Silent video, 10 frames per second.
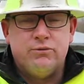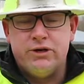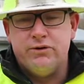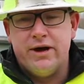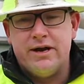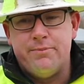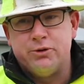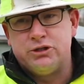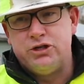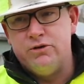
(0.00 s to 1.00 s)
When you end up
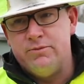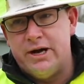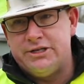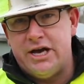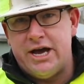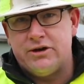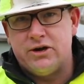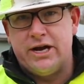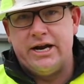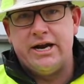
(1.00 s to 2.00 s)
with too much
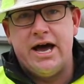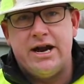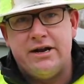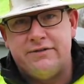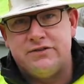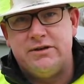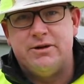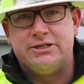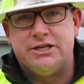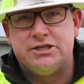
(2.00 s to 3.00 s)
aggregate and not enough
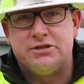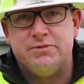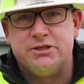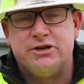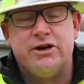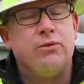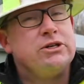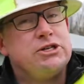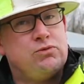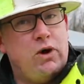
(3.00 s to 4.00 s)
cementitious material,
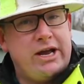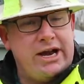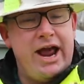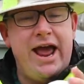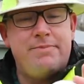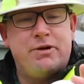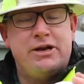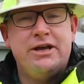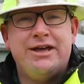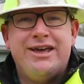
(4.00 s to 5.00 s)
which is what can
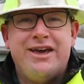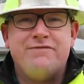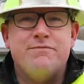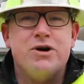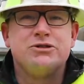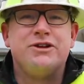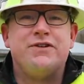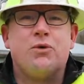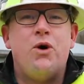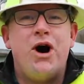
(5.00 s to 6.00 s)
happen if most of
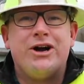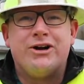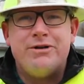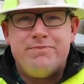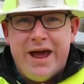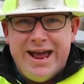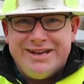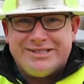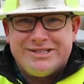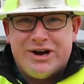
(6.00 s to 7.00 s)
your water and
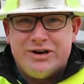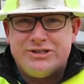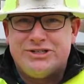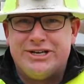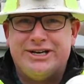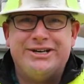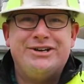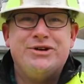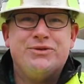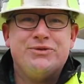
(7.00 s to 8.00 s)
paste starts
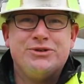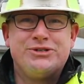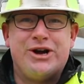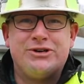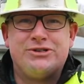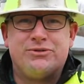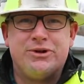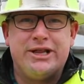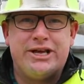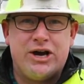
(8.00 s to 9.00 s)
to
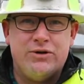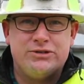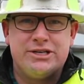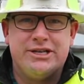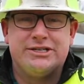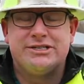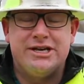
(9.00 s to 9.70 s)
really coat to this